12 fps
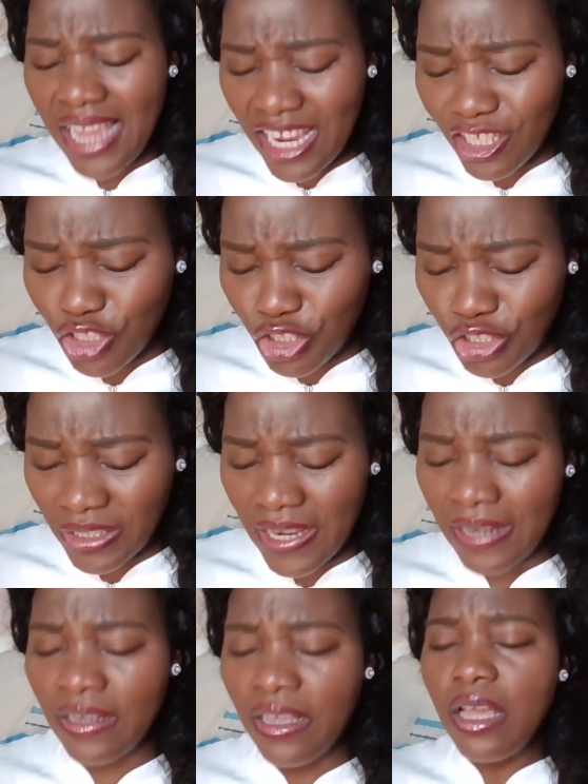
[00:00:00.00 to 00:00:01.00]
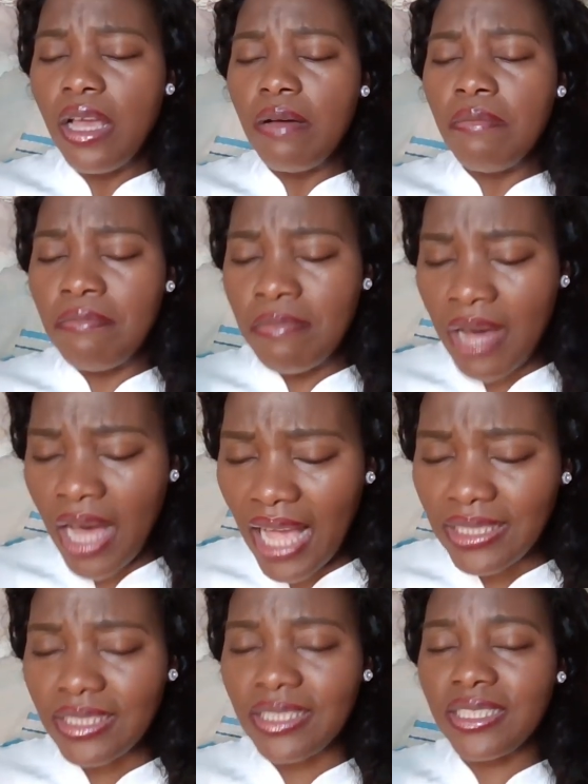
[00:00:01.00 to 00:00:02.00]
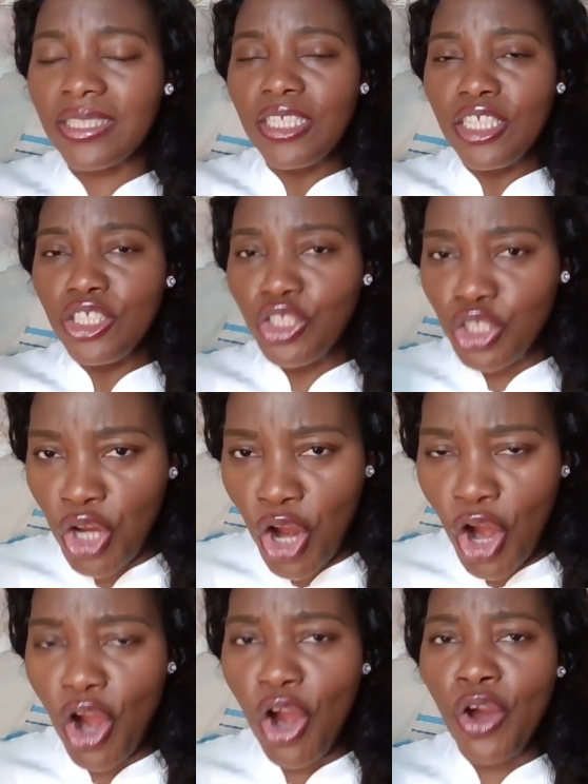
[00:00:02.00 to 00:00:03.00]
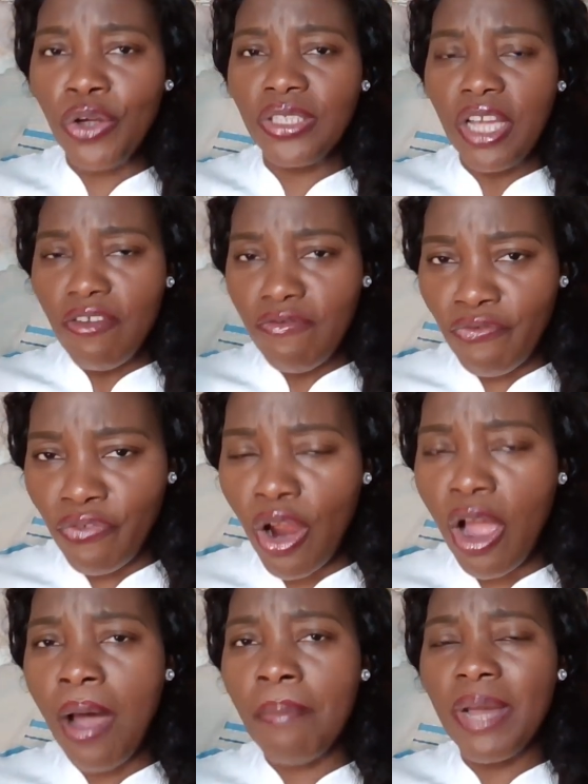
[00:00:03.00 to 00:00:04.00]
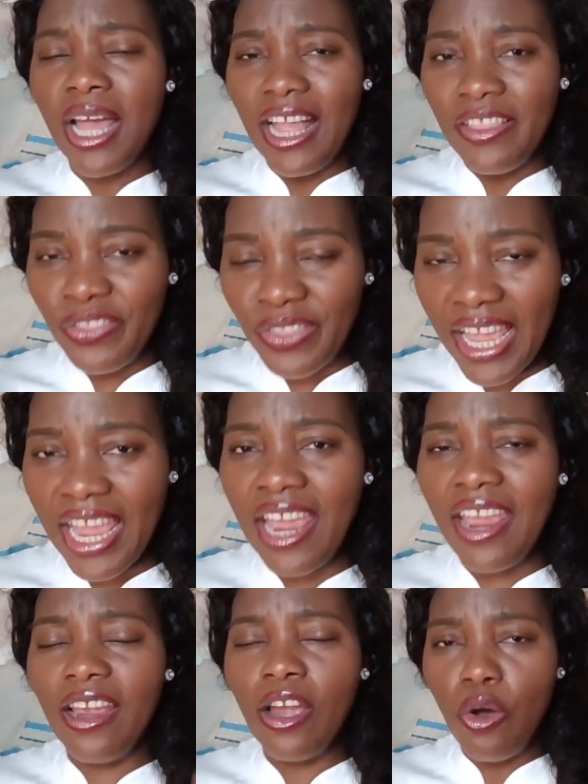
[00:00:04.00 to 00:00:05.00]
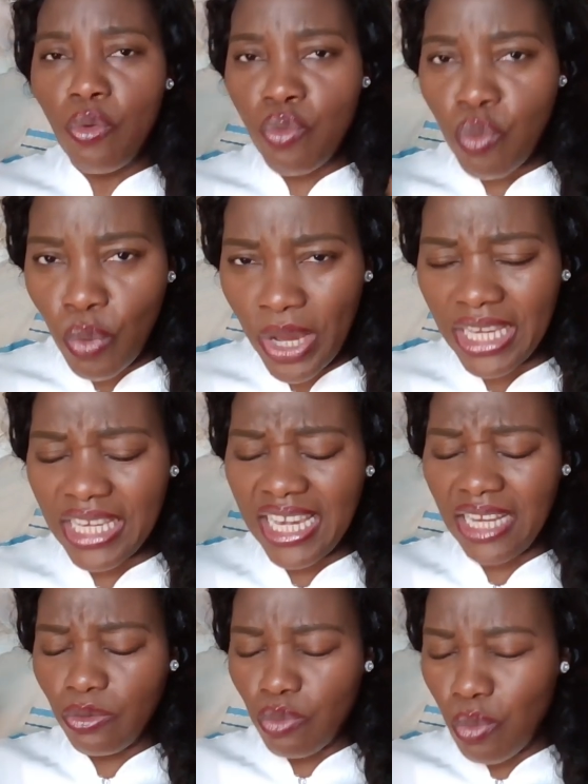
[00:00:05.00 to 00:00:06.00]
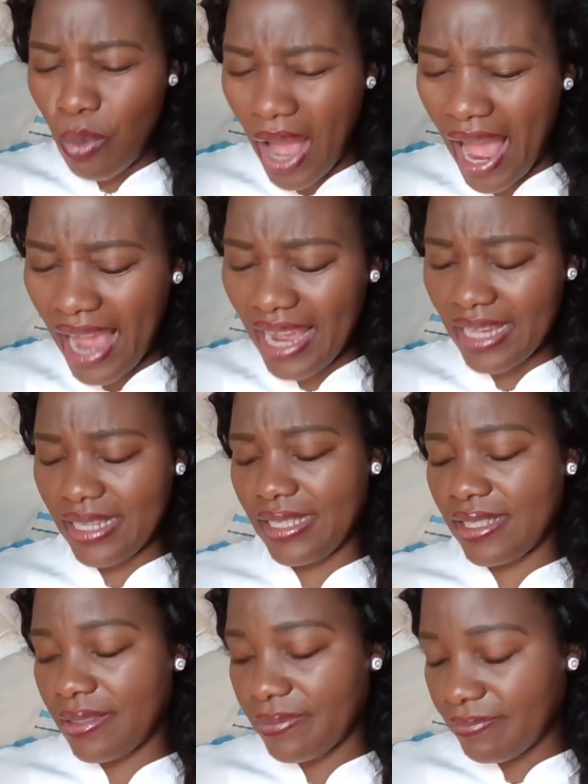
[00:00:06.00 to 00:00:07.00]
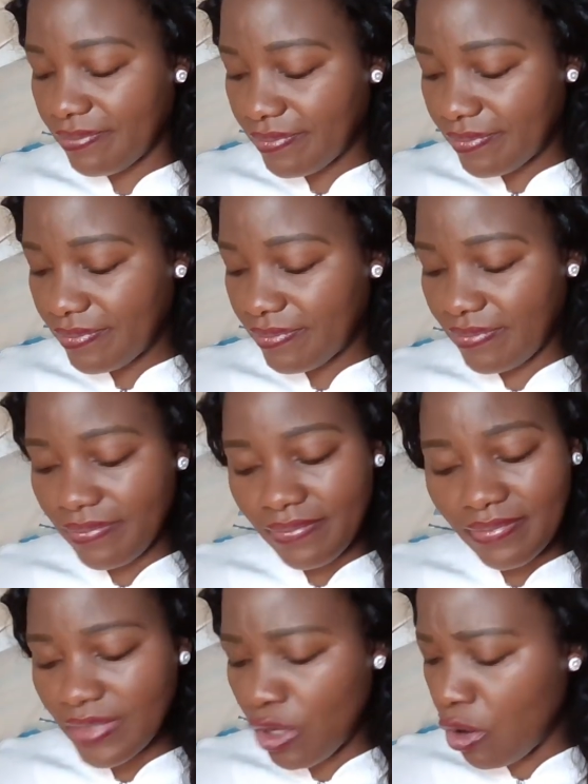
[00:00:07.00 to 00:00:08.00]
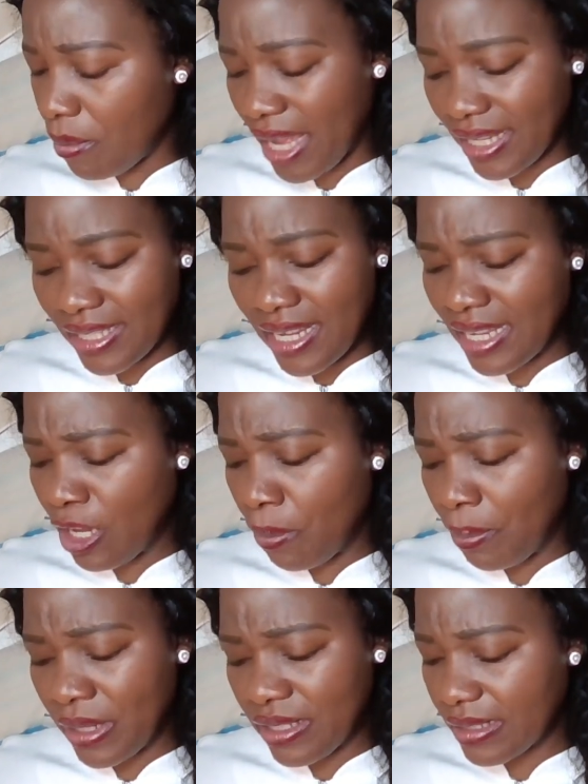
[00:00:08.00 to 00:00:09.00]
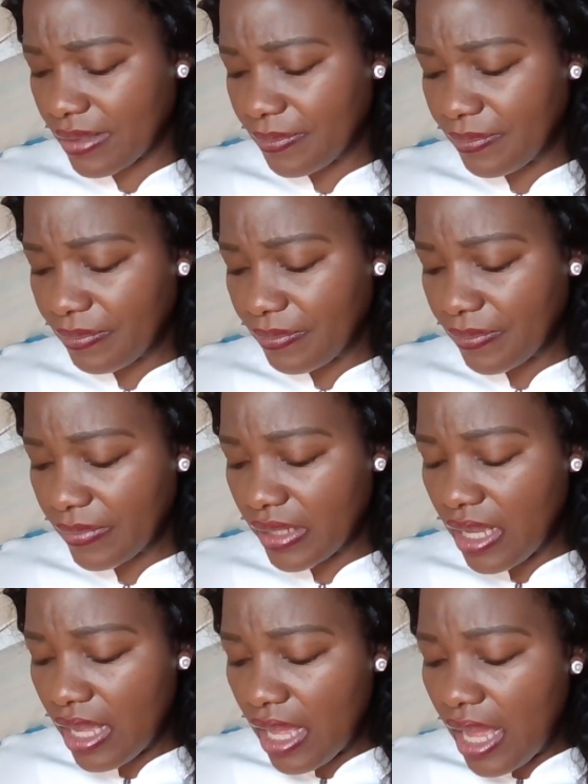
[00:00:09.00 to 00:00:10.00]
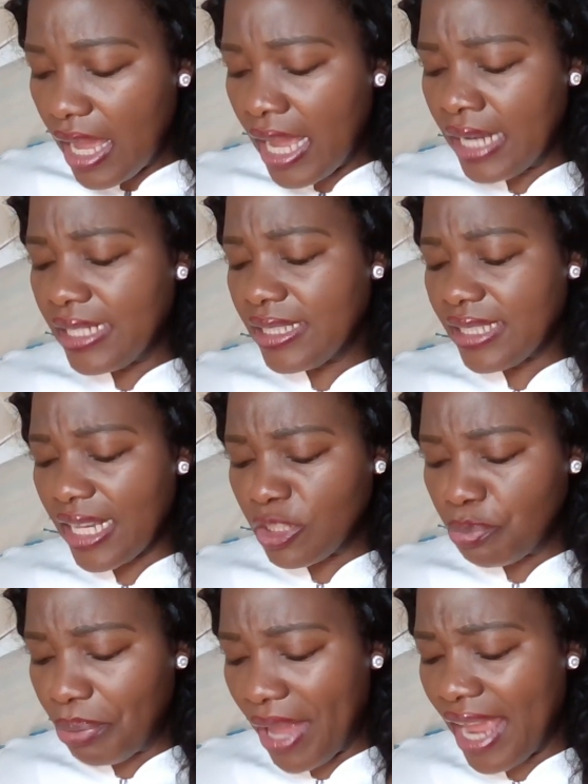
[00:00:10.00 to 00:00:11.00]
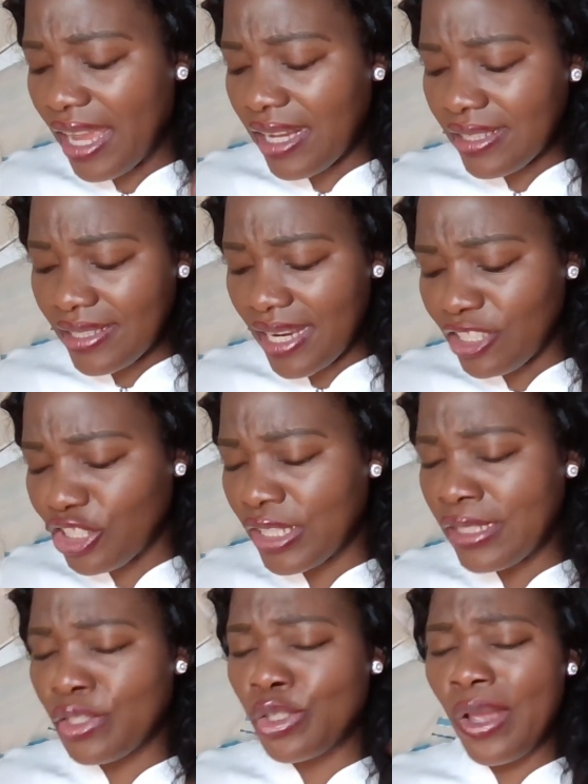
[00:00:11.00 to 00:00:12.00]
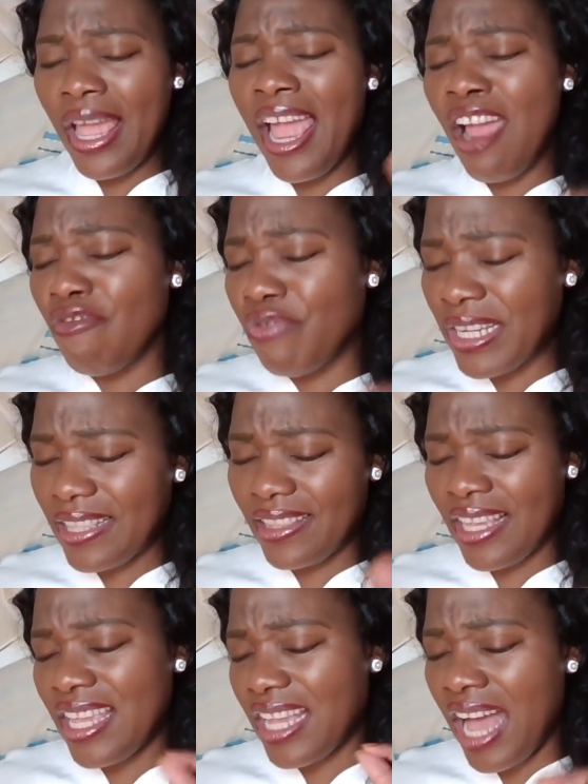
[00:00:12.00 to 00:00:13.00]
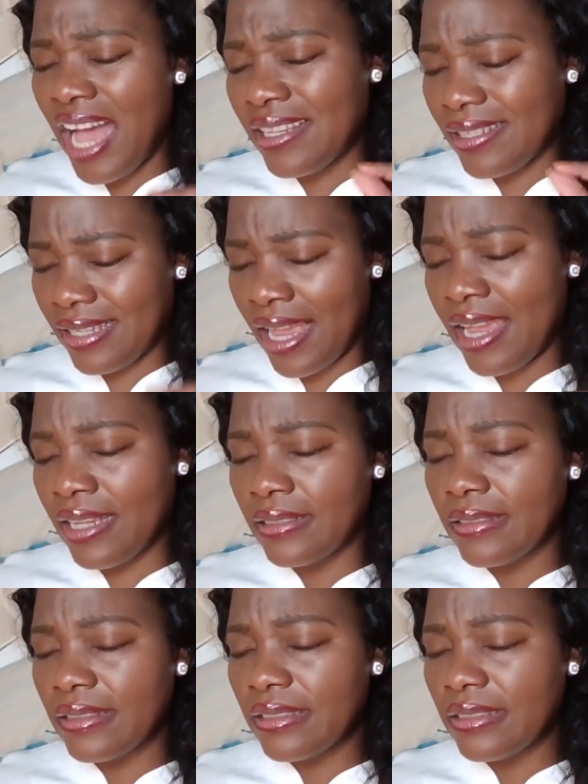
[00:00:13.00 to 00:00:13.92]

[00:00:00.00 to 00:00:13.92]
nation must turn from their wicked ways. Hmm. oh my God, help us. And he says, pay attention to everything I say.